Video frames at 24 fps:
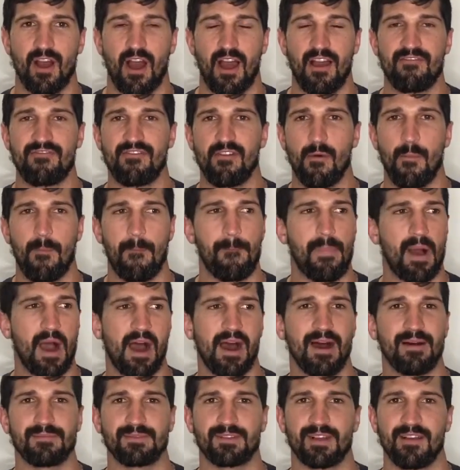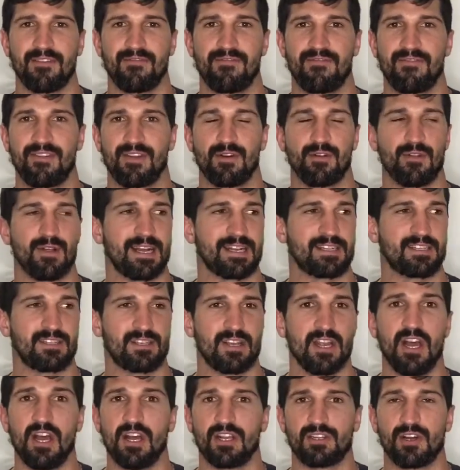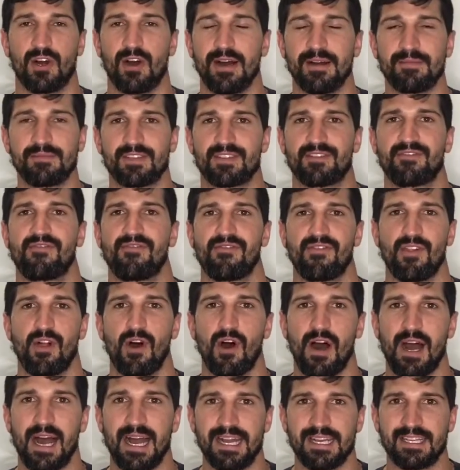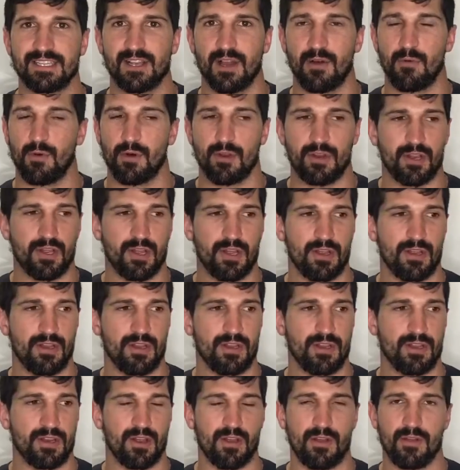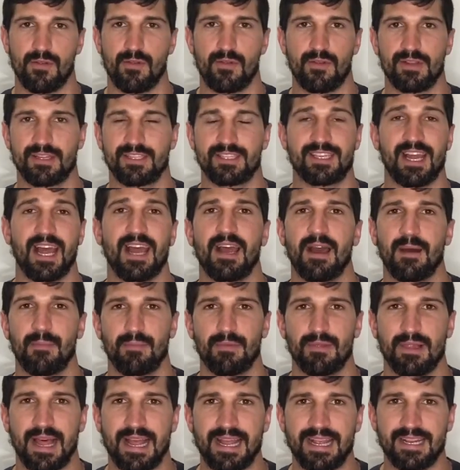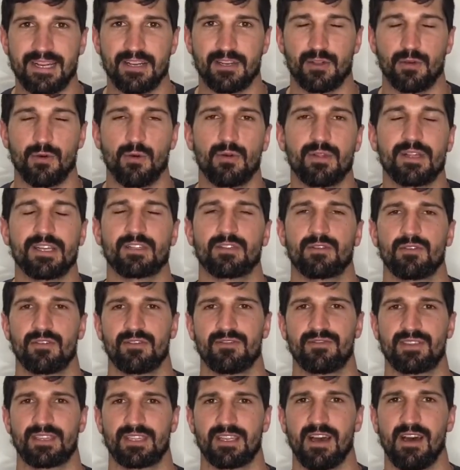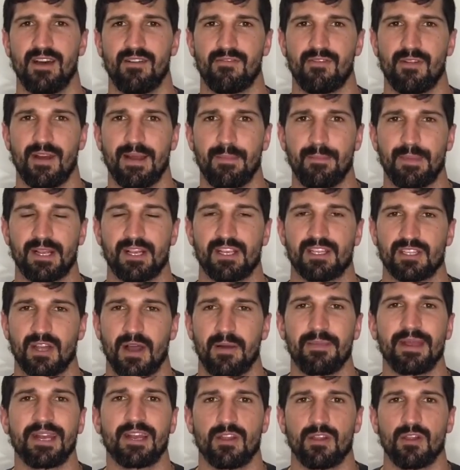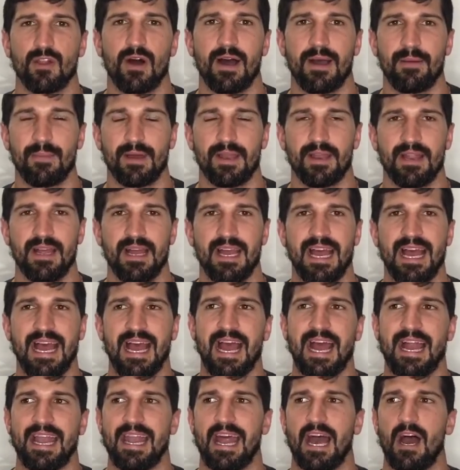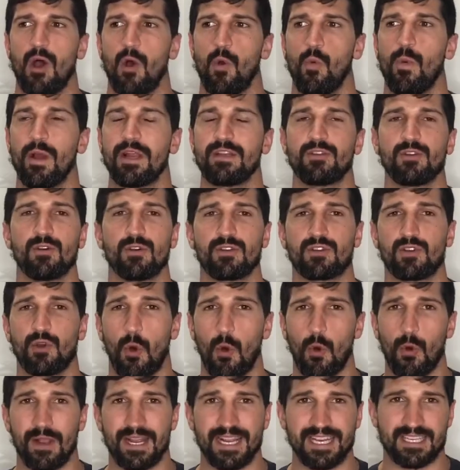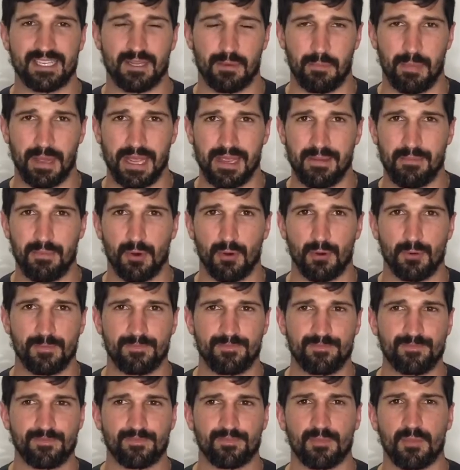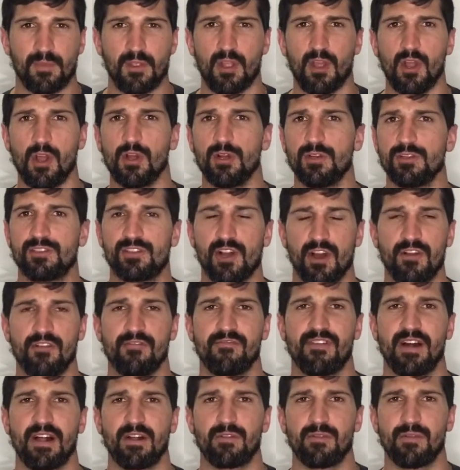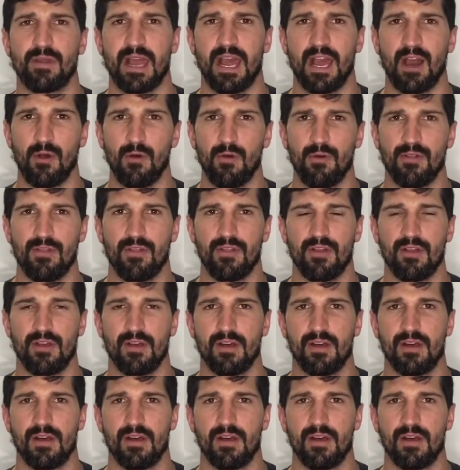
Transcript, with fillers: I feel pumped. I feel like time just flies. I want to, you know, stay up late, do all this sort of stuff, right? Because I'm in alignment. Now, when you're talking to people who don't value health,